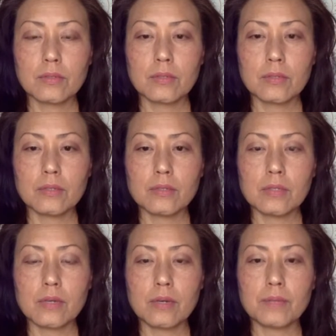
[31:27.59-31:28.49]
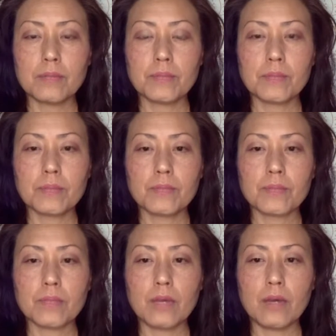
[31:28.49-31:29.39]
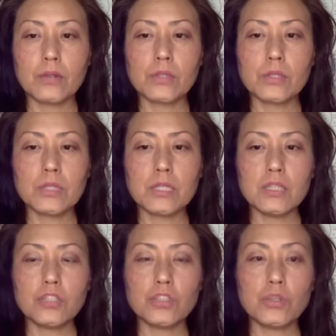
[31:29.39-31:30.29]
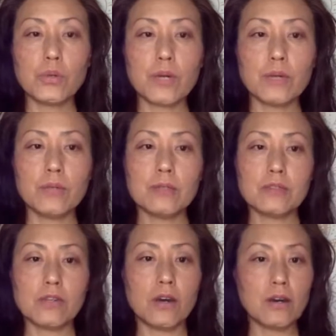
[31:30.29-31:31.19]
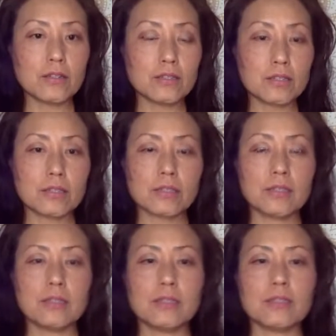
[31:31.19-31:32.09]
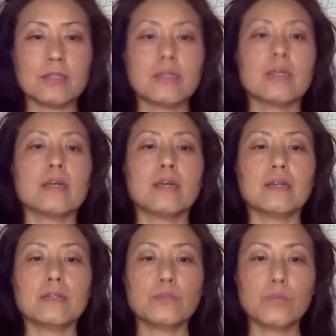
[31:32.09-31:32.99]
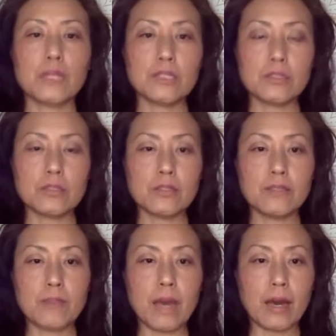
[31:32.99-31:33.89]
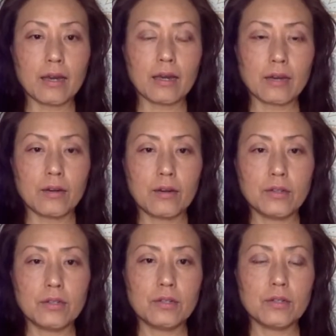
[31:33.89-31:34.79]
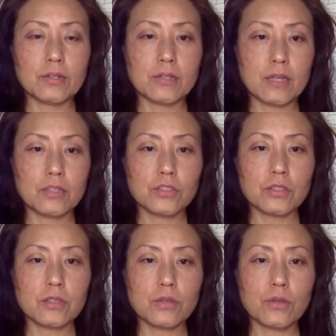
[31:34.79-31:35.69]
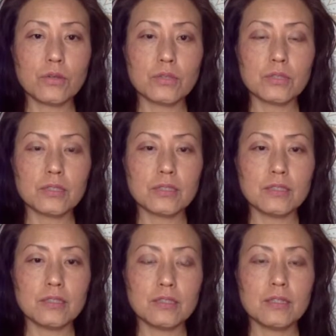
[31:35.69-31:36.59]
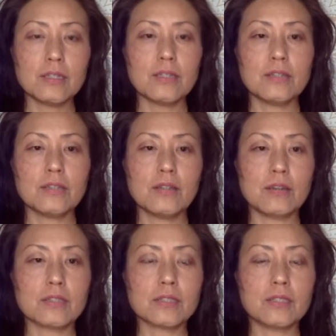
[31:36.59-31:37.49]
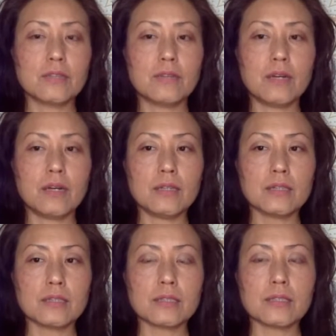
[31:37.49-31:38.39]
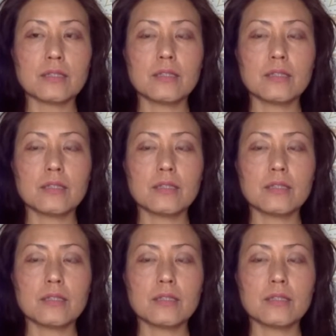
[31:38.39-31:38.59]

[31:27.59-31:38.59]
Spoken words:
And I also teach yoga with dogs as a way to give back all the attention and loyalty the dogs give us,